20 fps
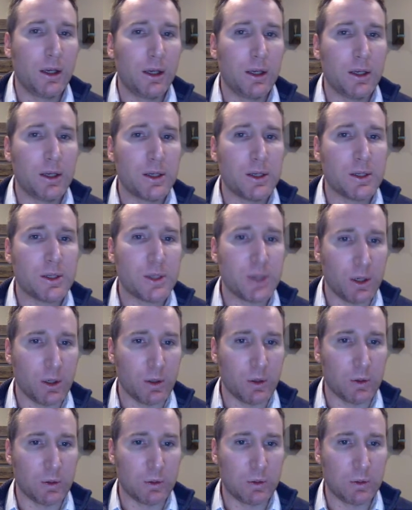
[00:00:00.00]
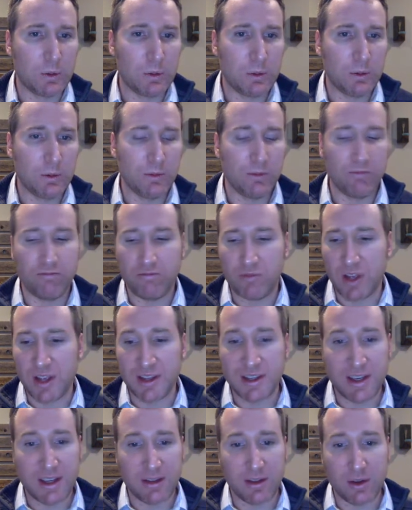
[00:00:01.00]
So that's
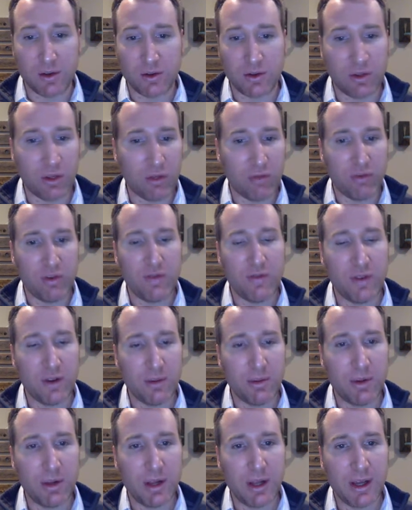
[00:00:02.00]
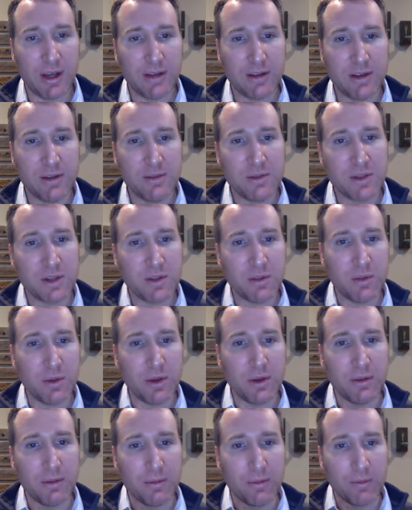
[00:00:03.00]
it. Those are the three fundamental axioms, and then
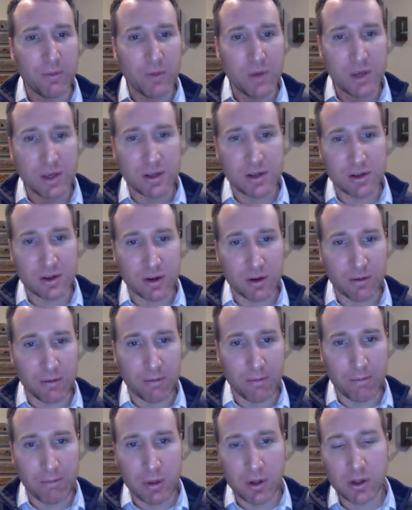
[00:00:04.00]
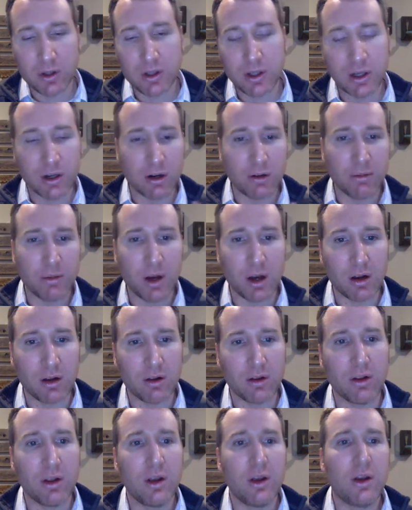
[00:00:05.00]
we can start building our
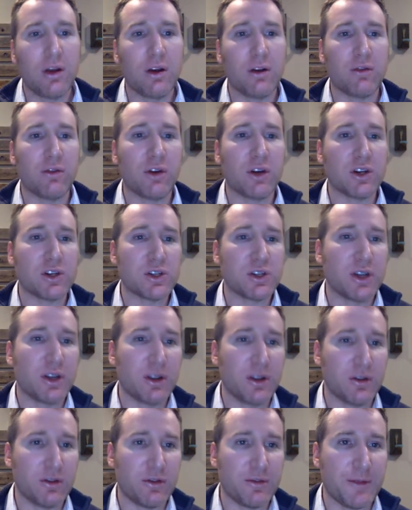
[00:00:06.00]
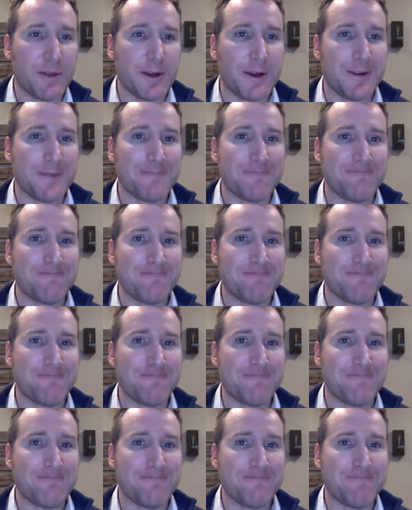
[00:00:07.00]
model of rationality from there.